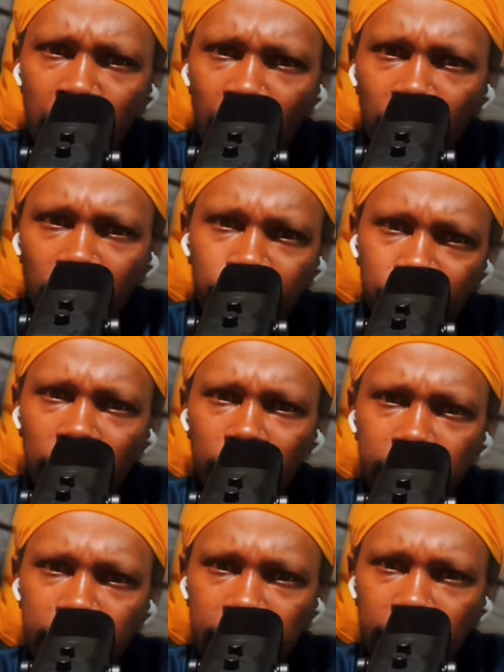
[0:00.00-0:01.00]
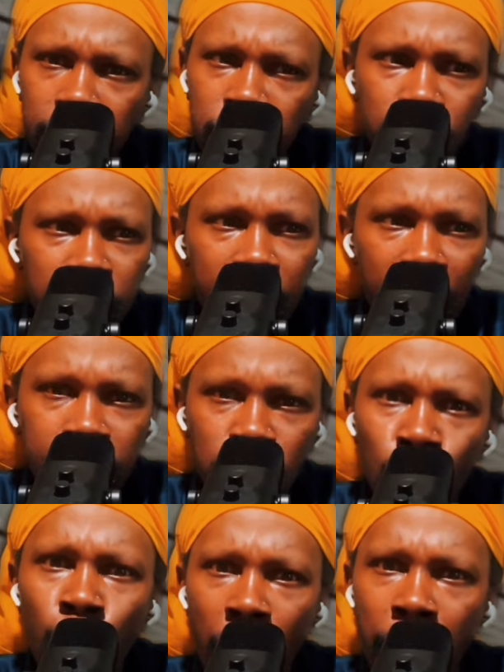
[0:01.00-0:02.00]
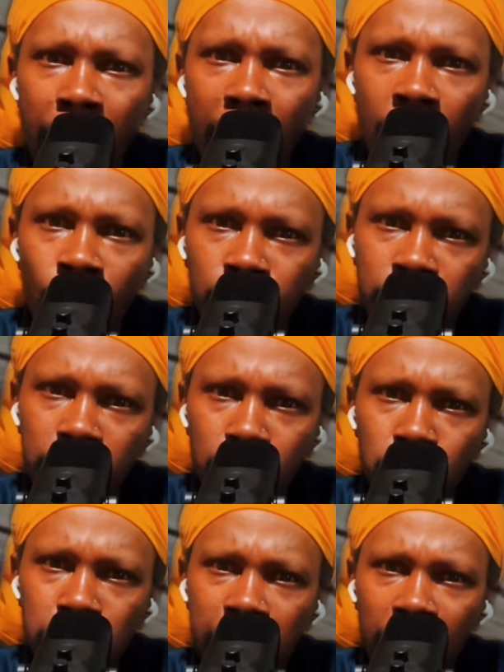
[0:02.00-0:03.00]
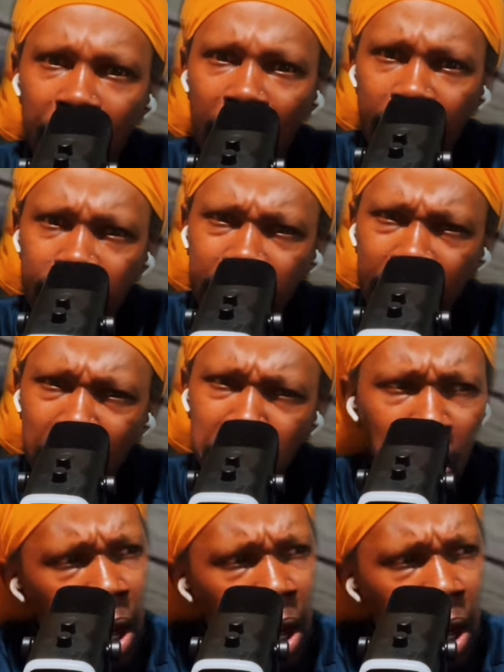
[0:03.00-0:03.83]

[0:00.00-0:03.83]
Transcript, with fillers: a villain that got superpowers can do something like that.